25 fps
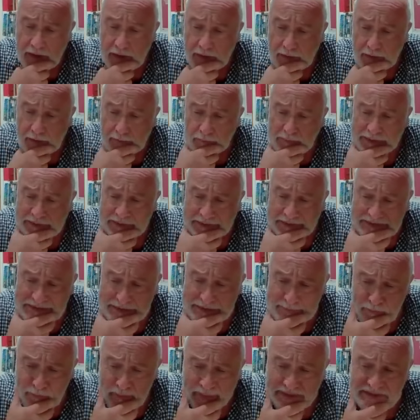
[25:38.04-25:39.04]
um, and I
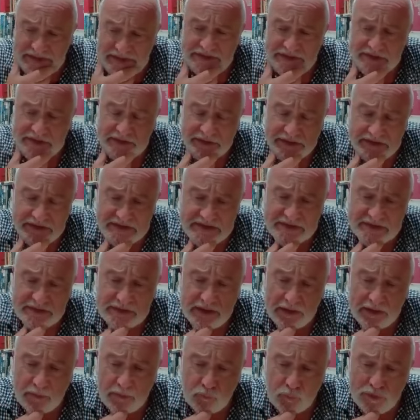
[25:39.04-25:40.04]
did mention
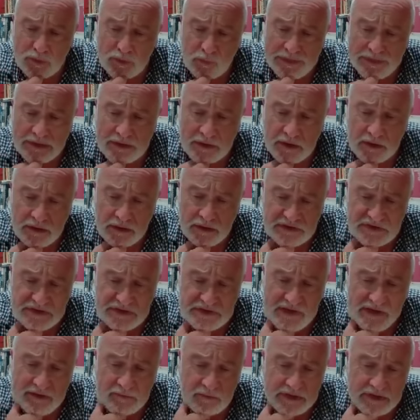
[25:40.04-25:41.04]
this uh, when we
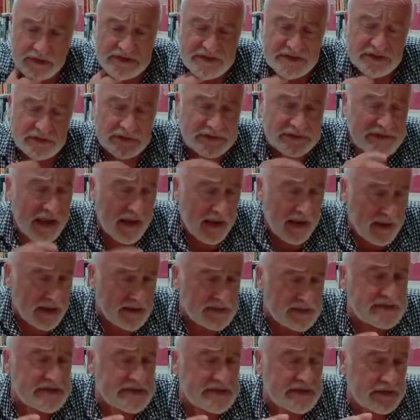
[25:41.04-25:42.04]
launched the original
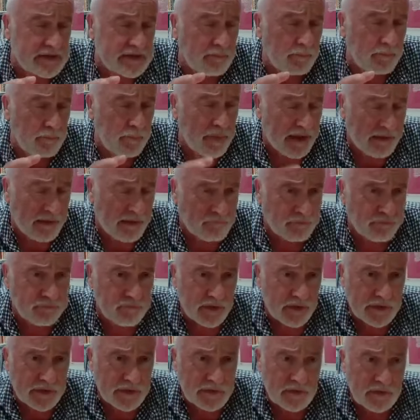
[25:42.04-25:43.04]
TASC
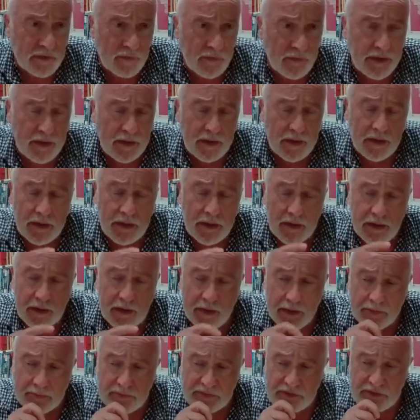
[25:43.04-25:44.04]
pamphlet
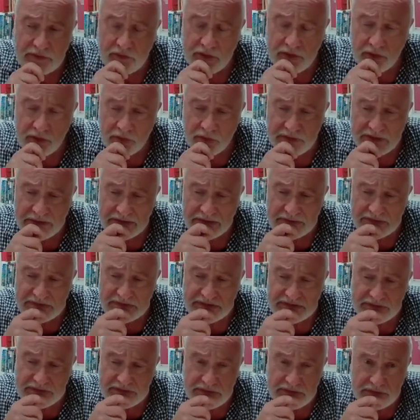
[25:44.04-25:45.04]
uh, to the Sorry.
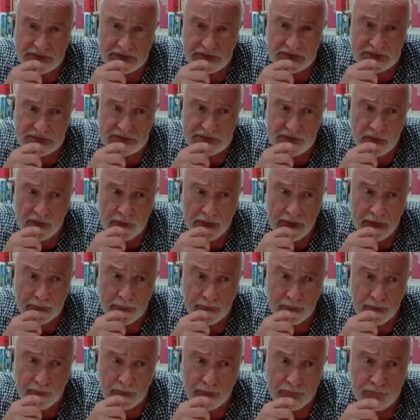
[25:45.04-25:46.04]
audience.
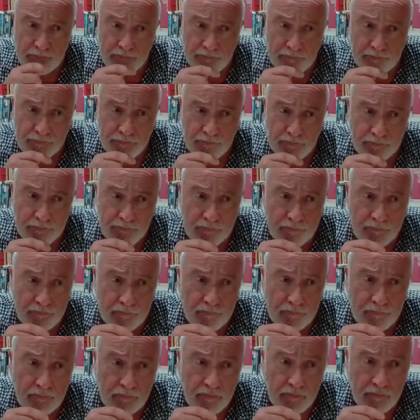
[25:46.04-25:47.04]
Sorry.
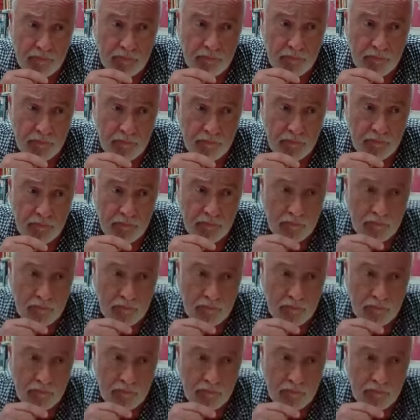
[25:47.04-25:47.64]
Having me back